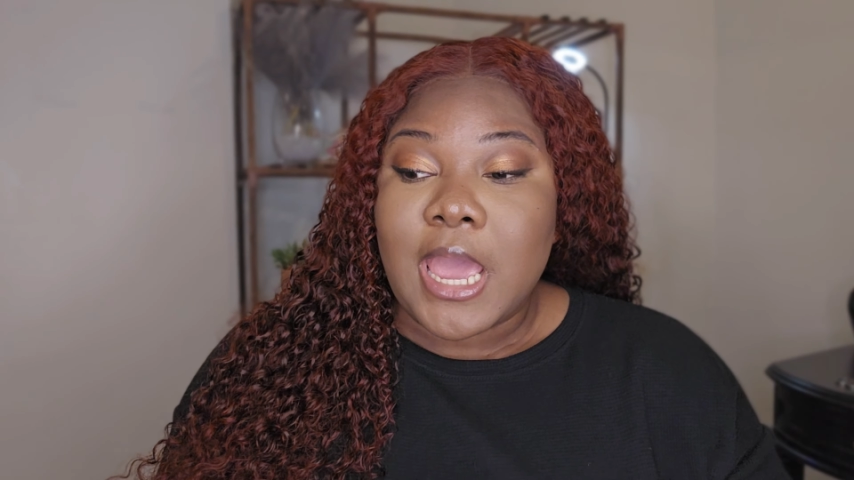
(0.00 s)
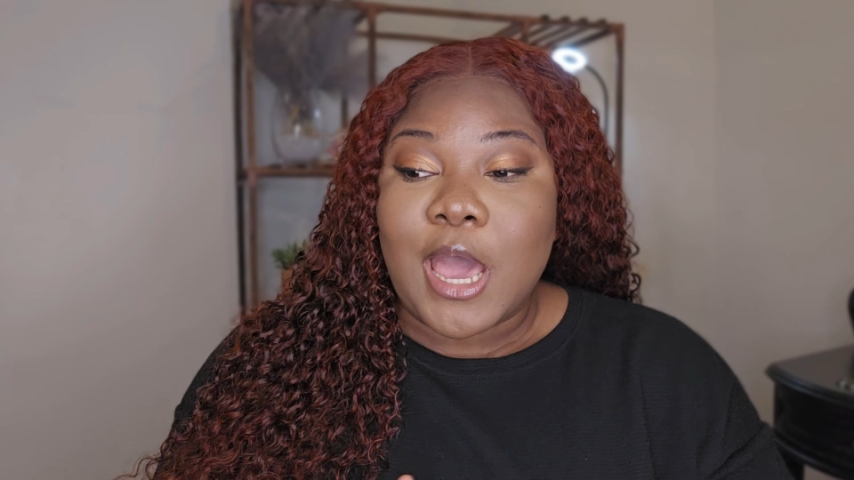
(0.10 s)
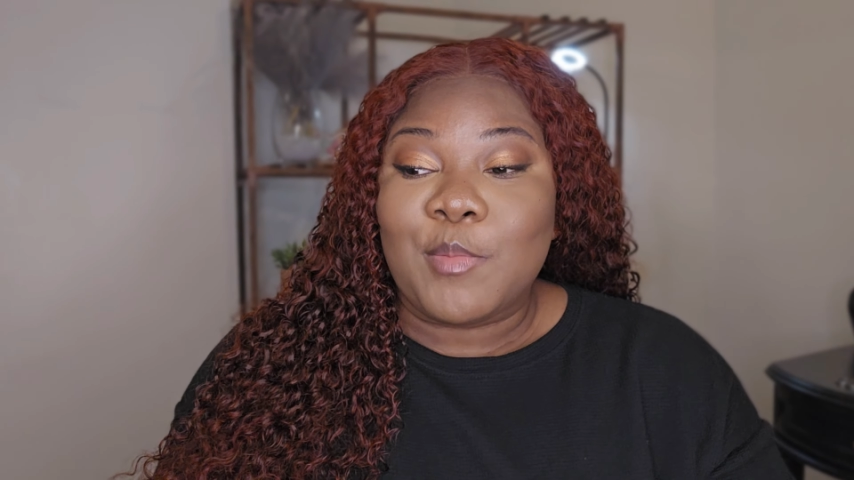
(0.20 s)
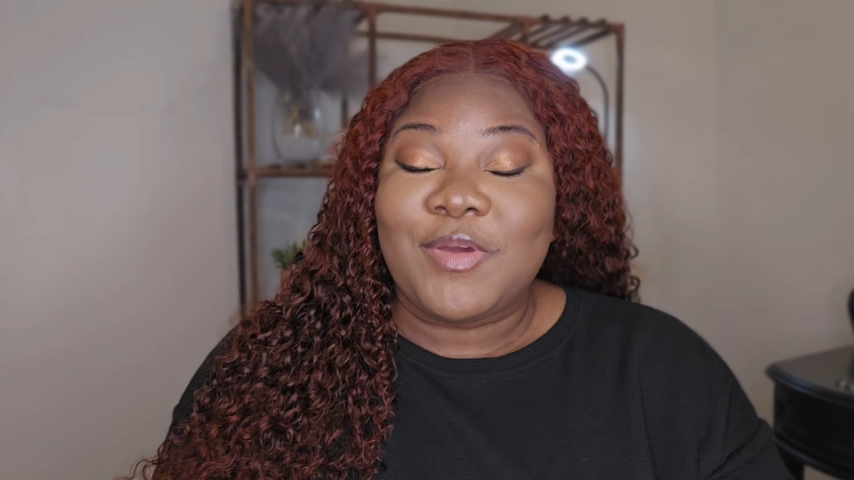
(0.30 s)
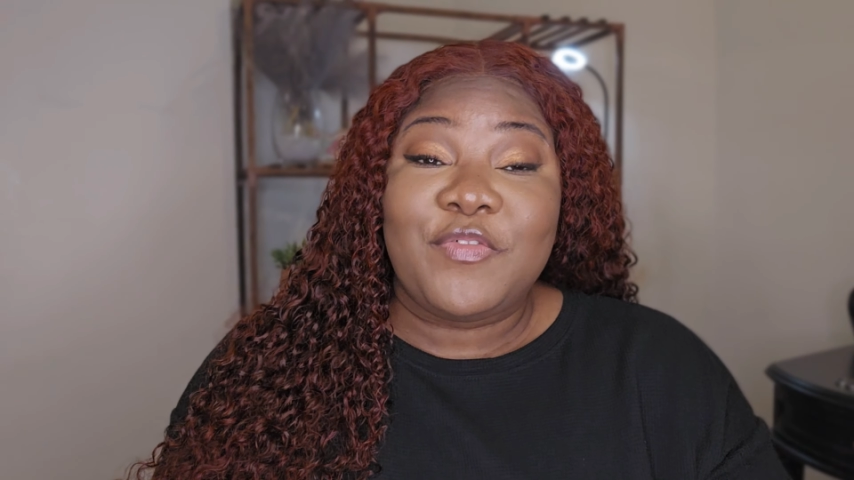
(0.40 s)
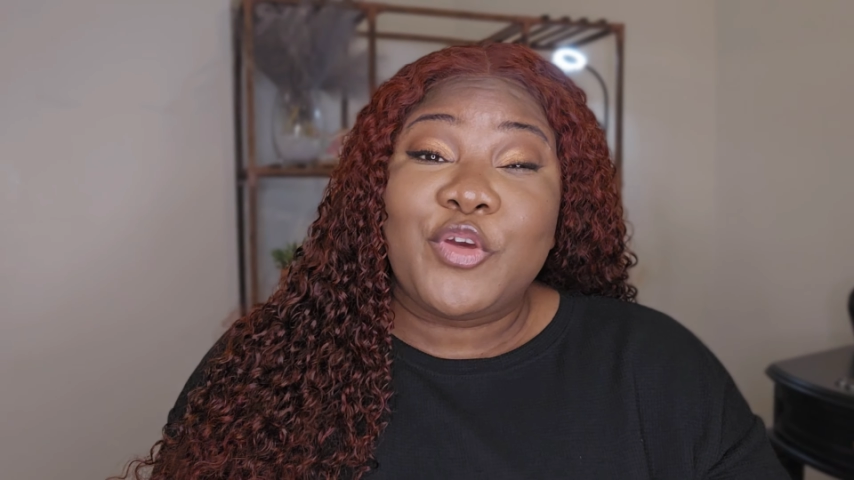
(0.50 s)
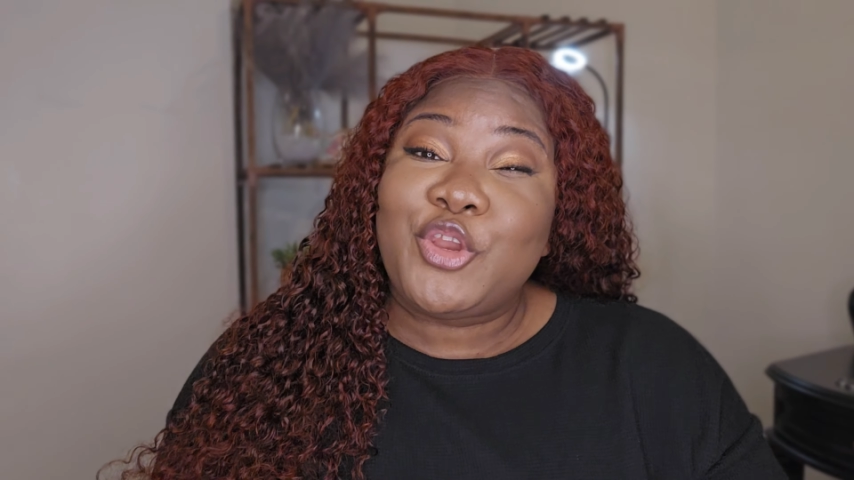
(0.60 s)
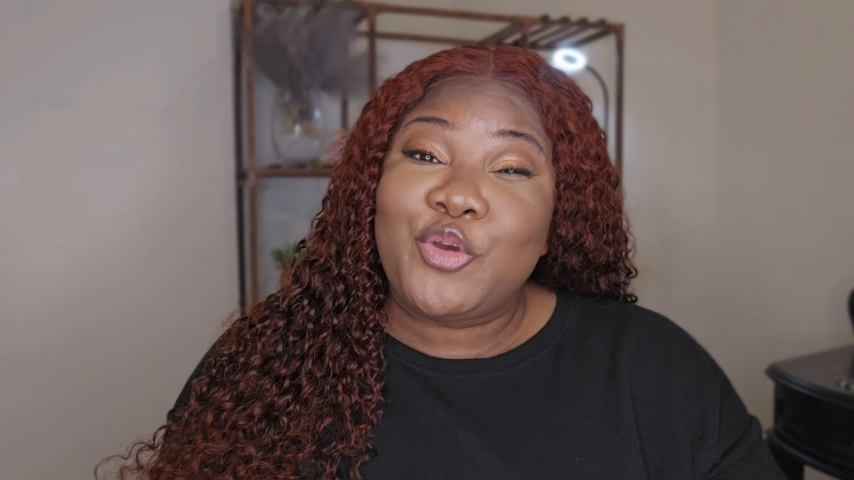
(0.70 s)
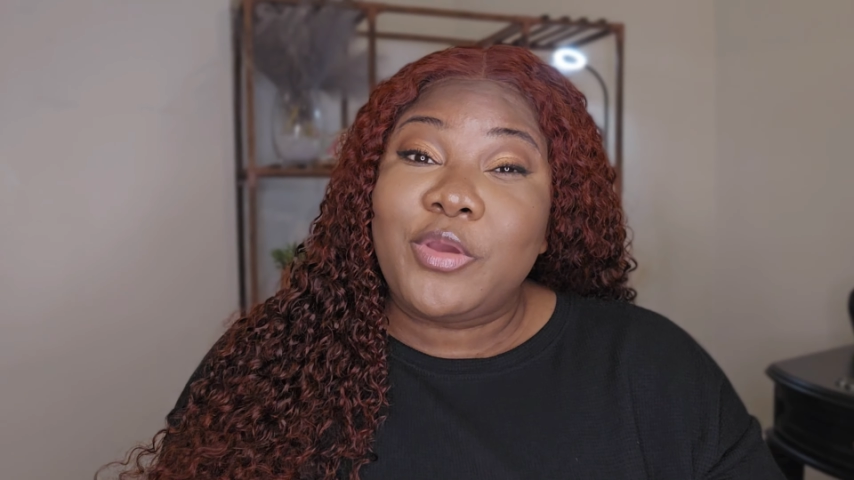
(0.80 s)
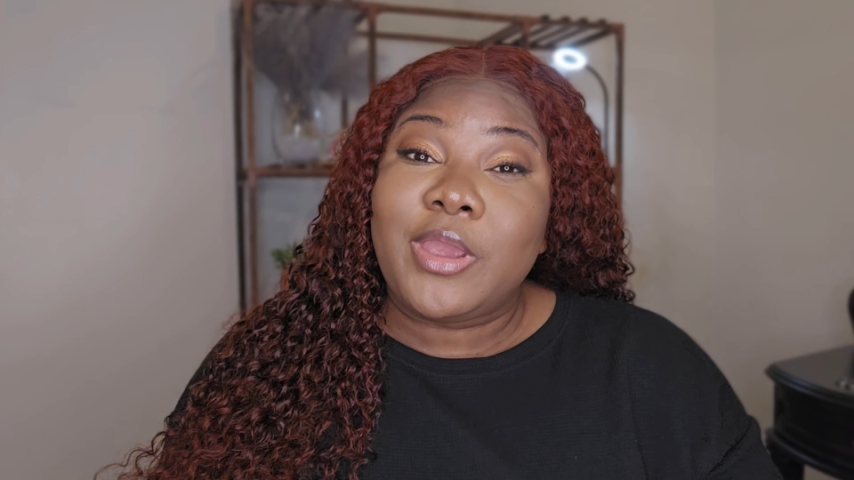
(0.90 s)
um, if you're
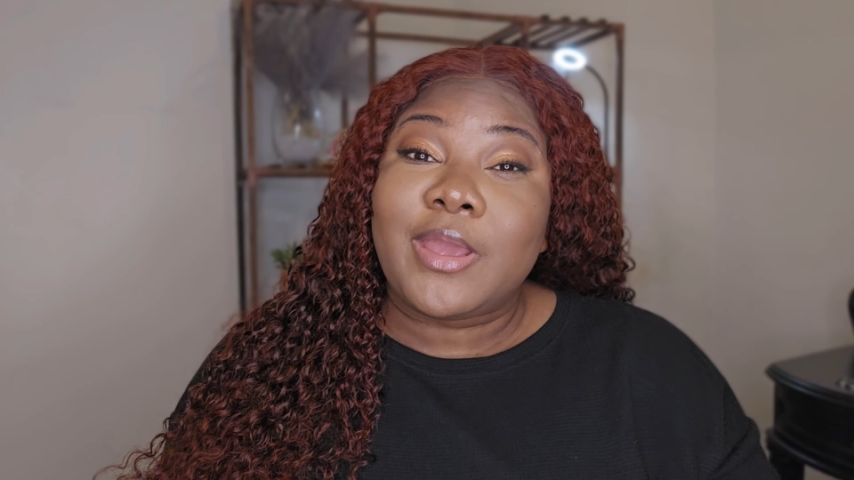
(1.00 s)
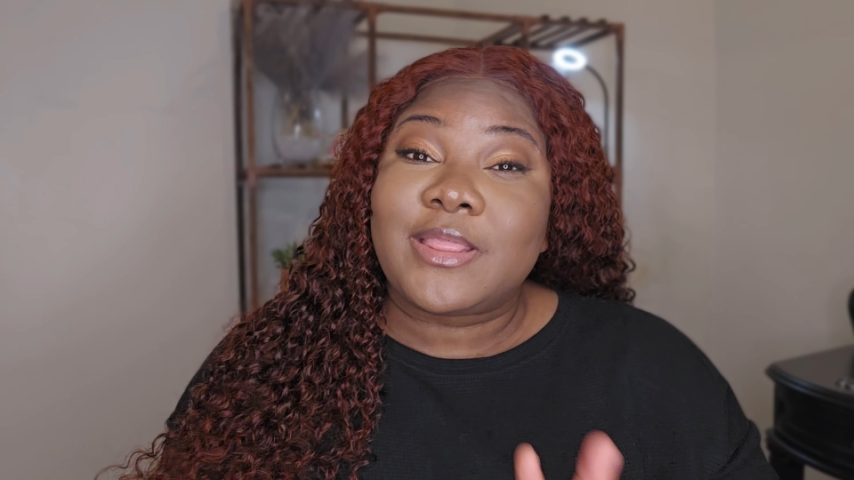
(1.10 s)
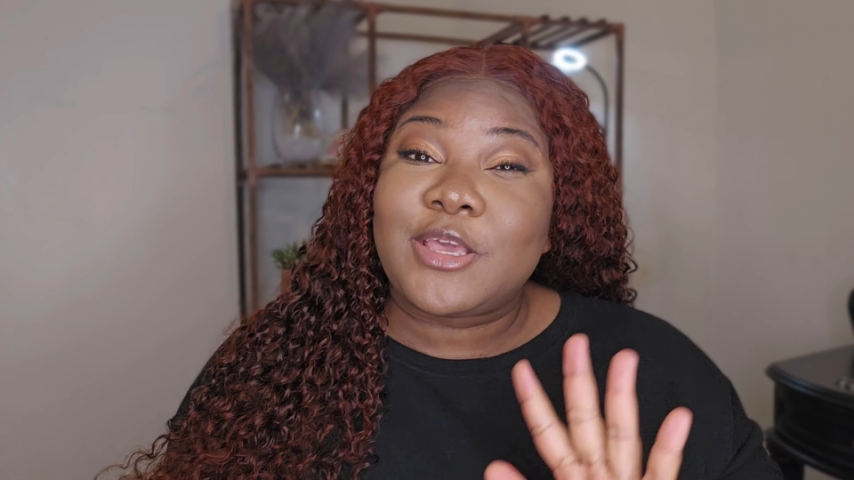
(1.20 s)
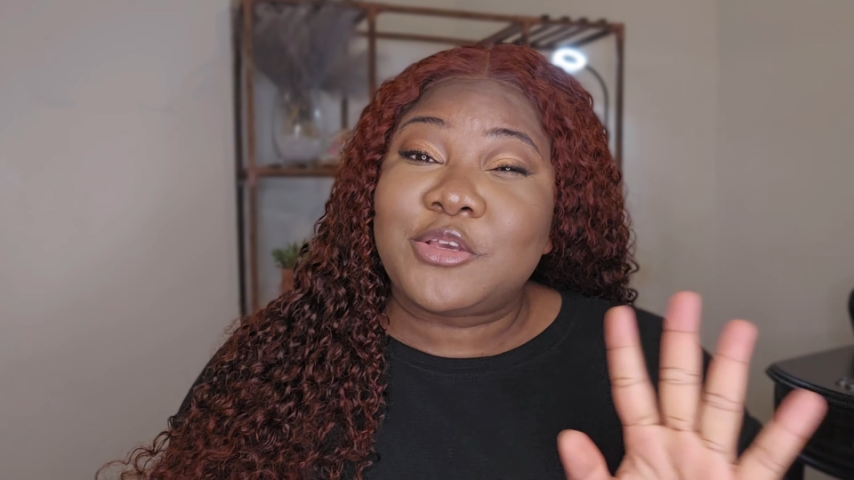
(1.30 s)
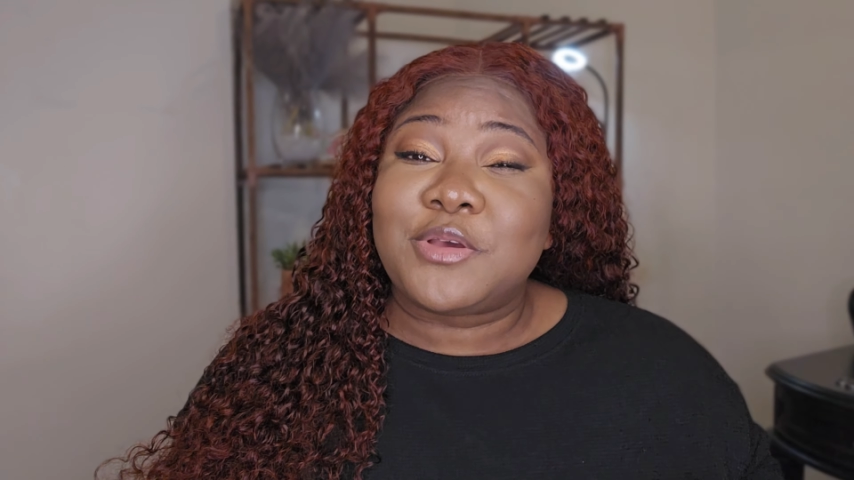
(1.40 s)
new here thank you